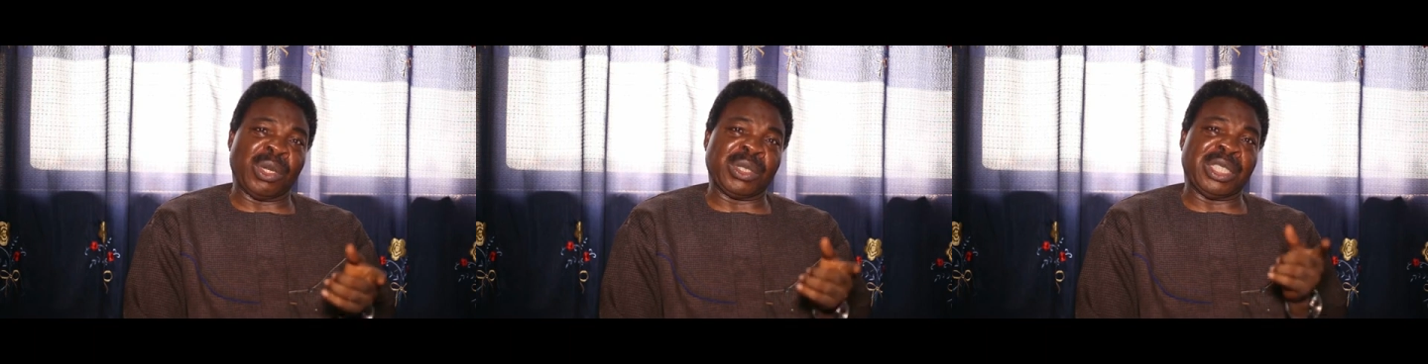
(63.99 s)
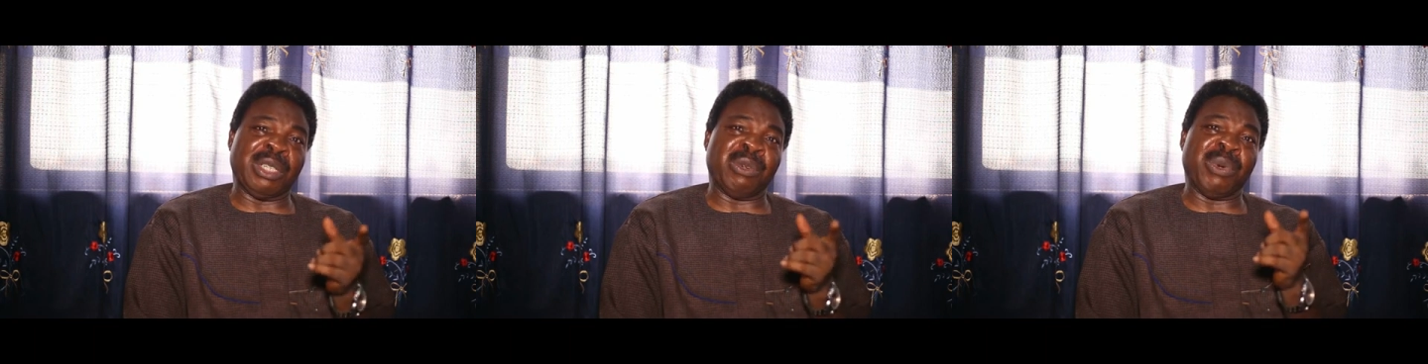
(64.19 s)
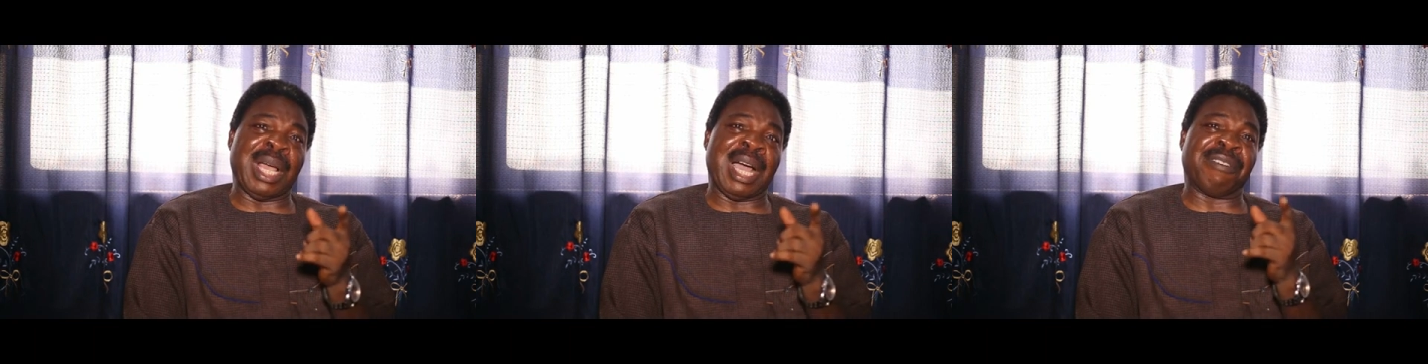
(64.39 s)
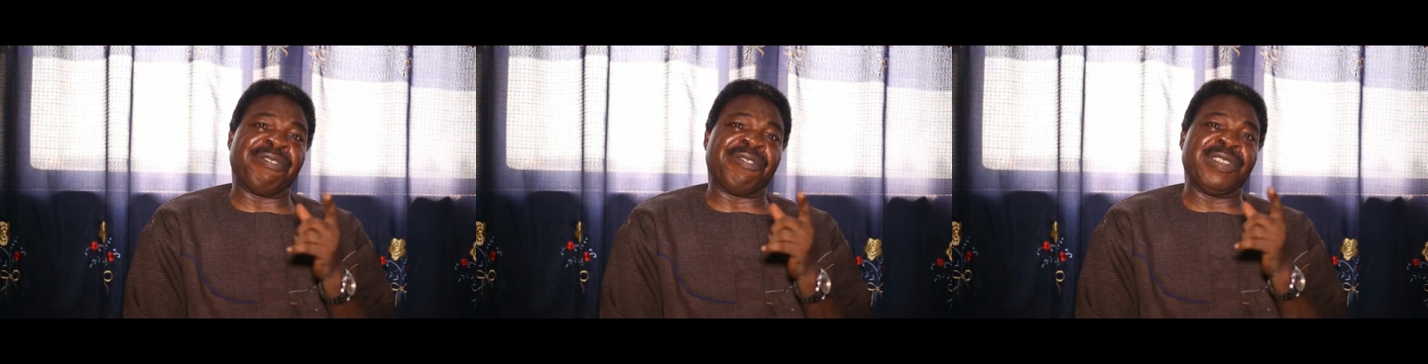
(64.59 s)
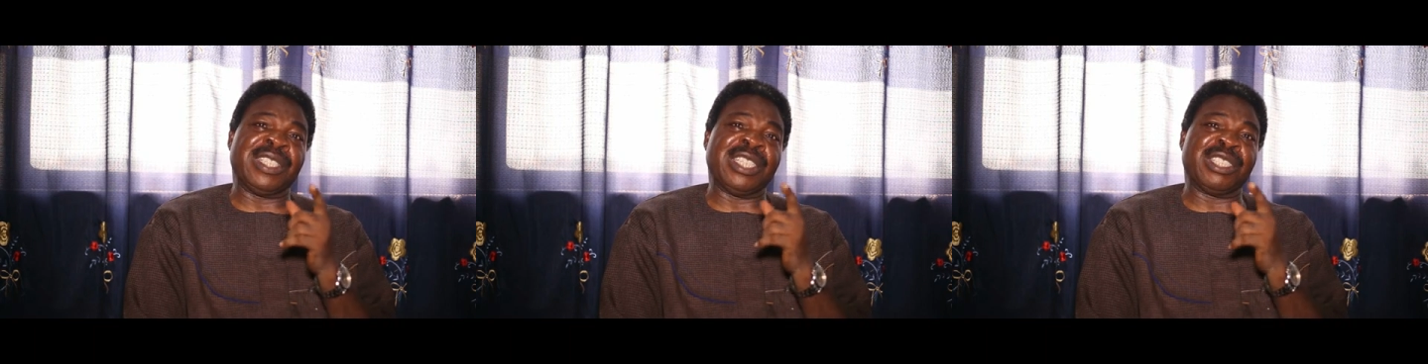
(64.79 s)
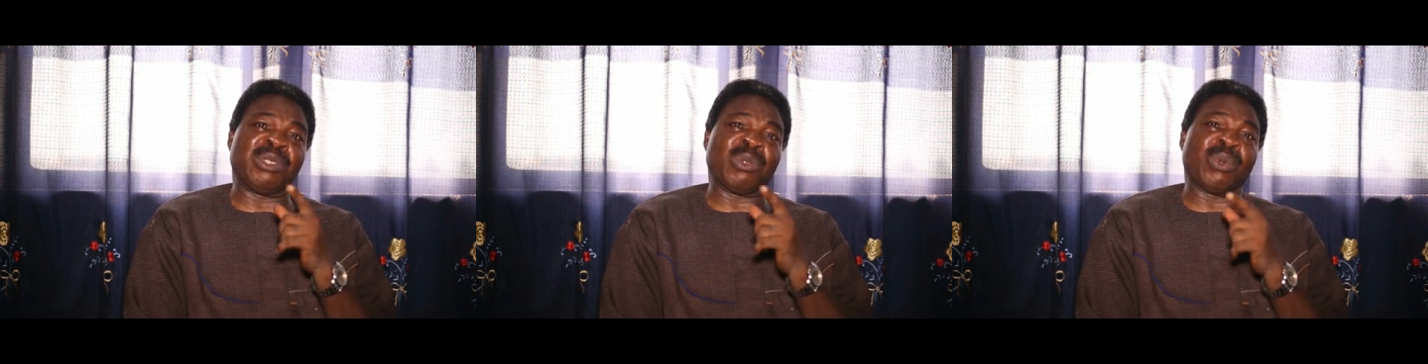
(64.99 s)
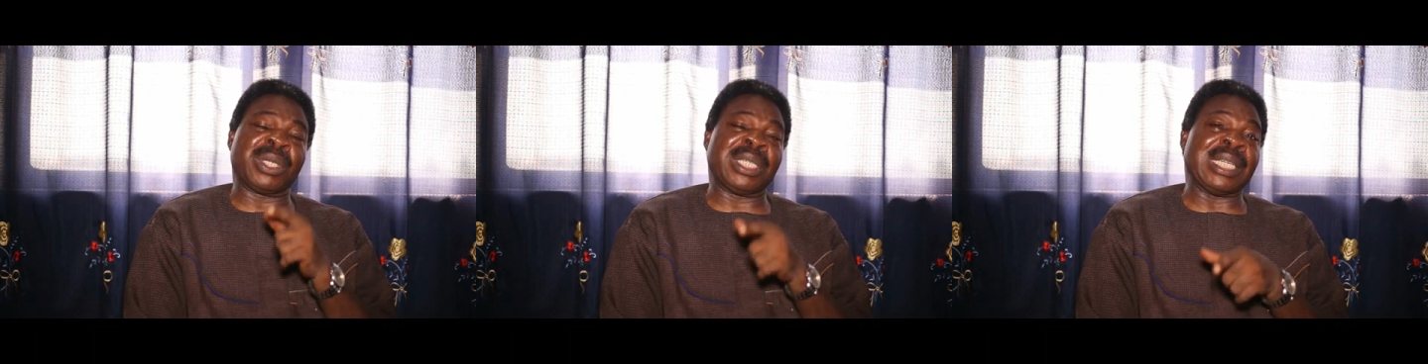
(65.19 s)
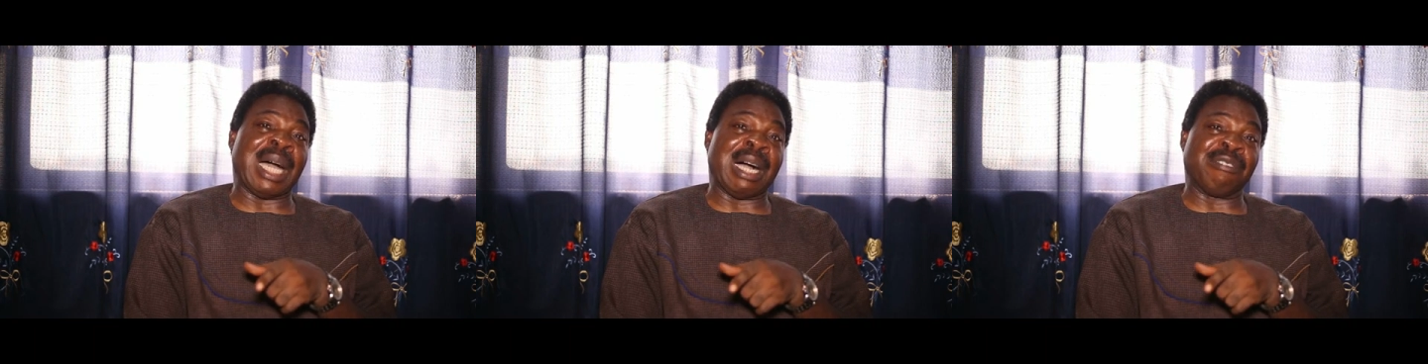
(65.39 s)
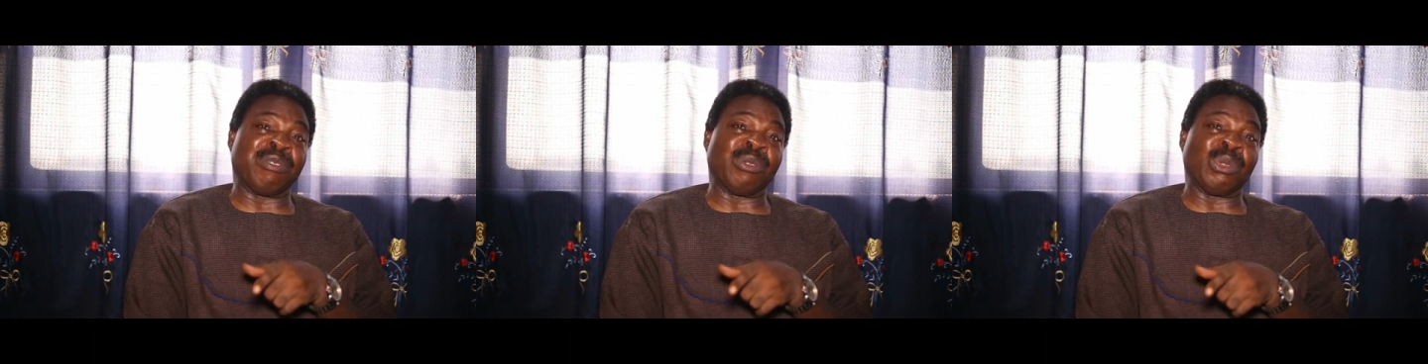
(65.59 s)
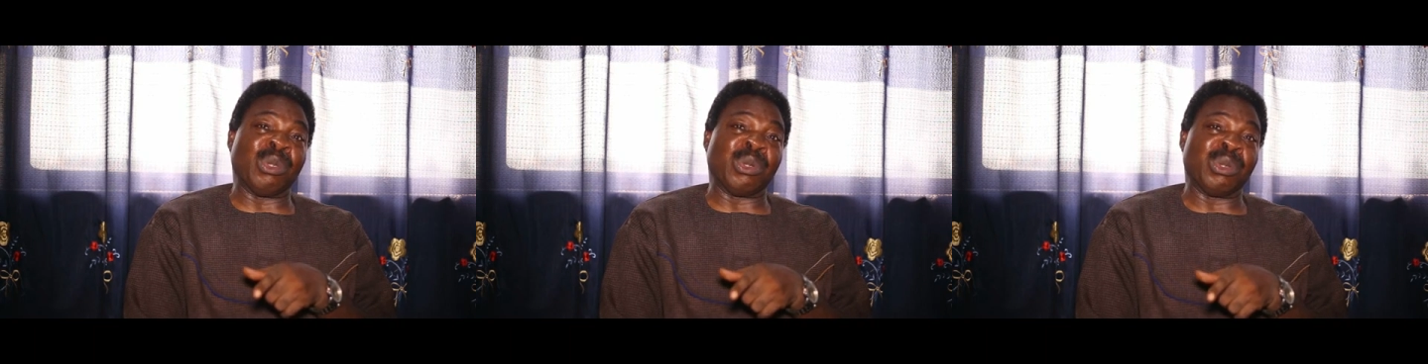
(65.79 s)
until we have finished cooking our
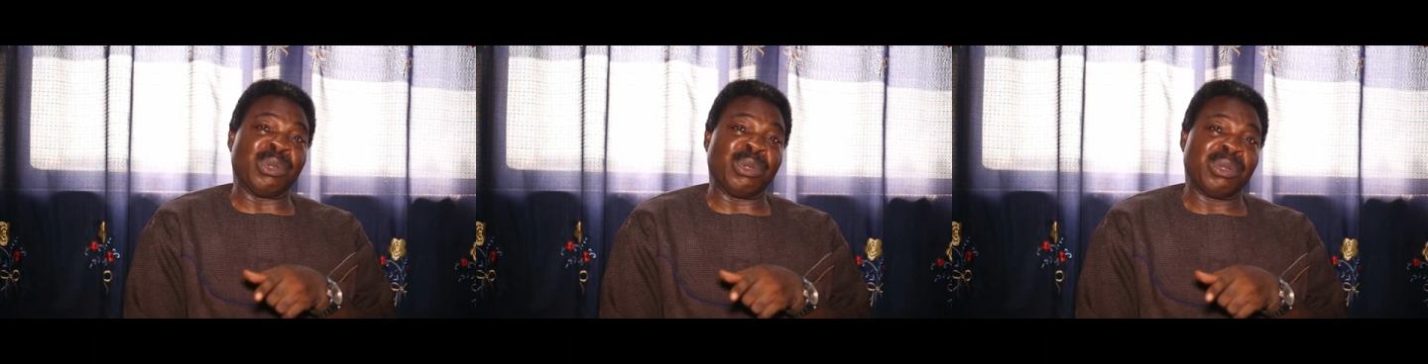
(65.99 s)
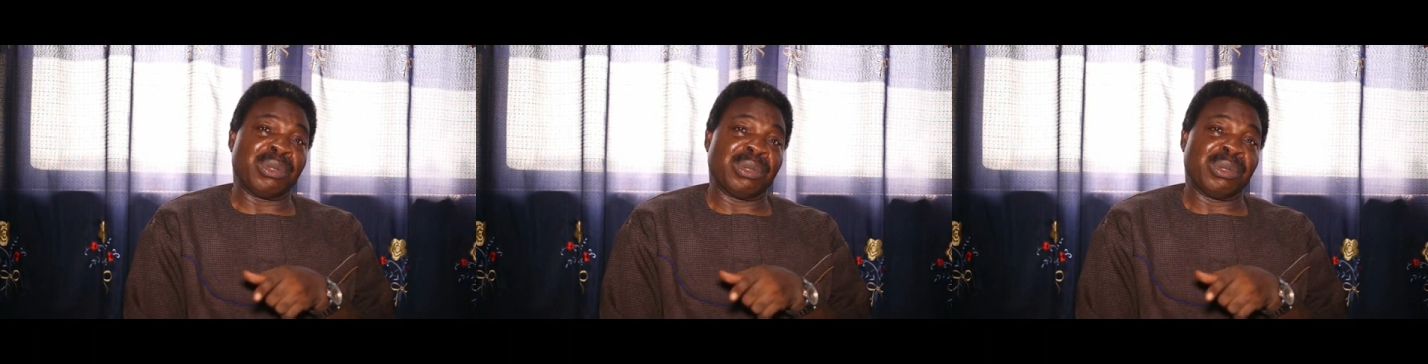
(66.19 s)
food.